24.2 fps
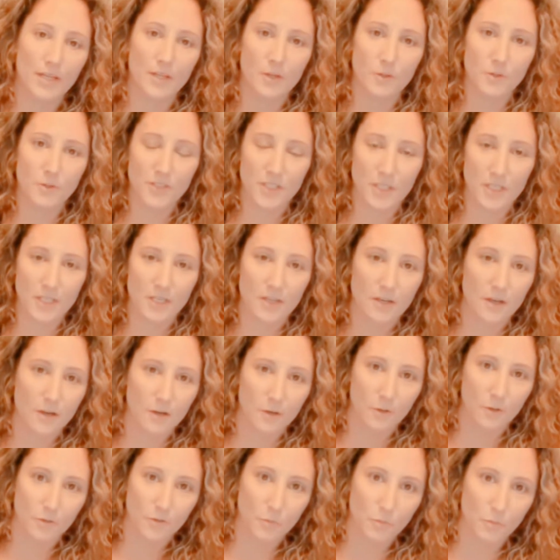
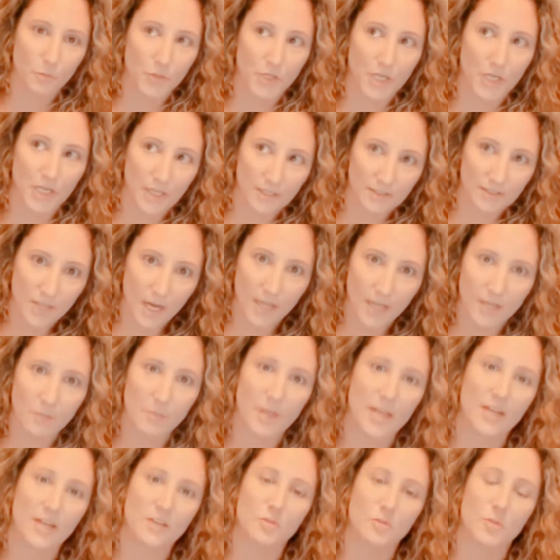CEOs putting a ton of
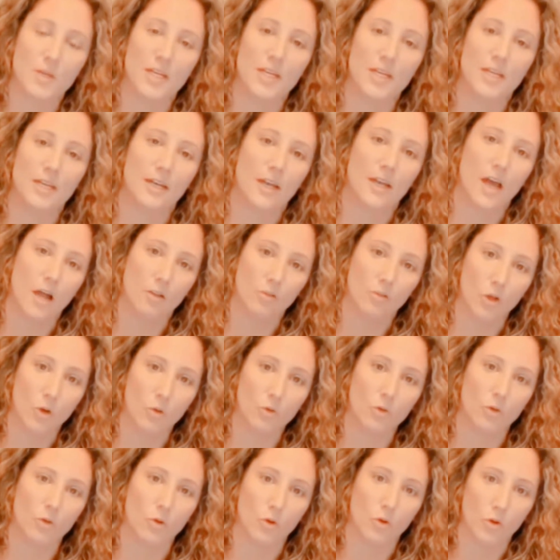management in and not
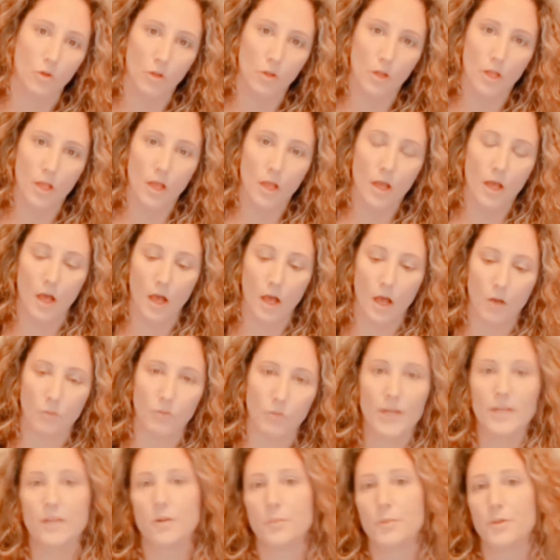local
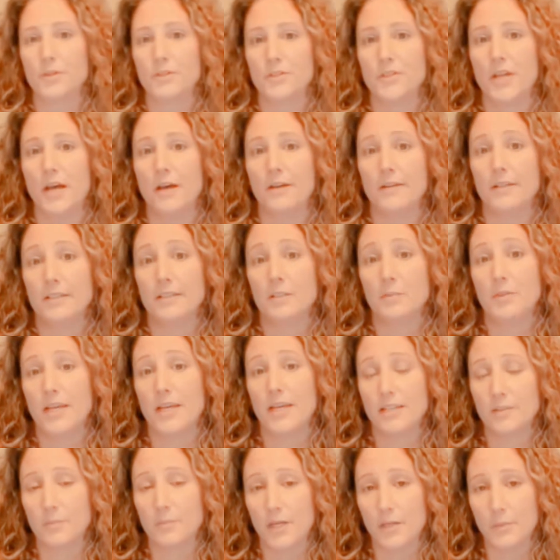radio personalities, but
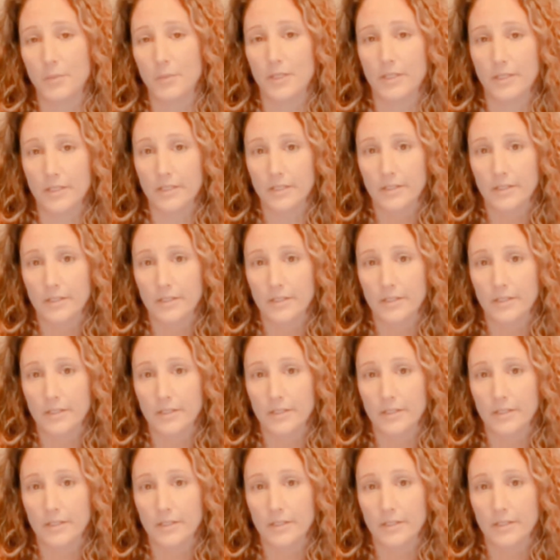that's my opinion.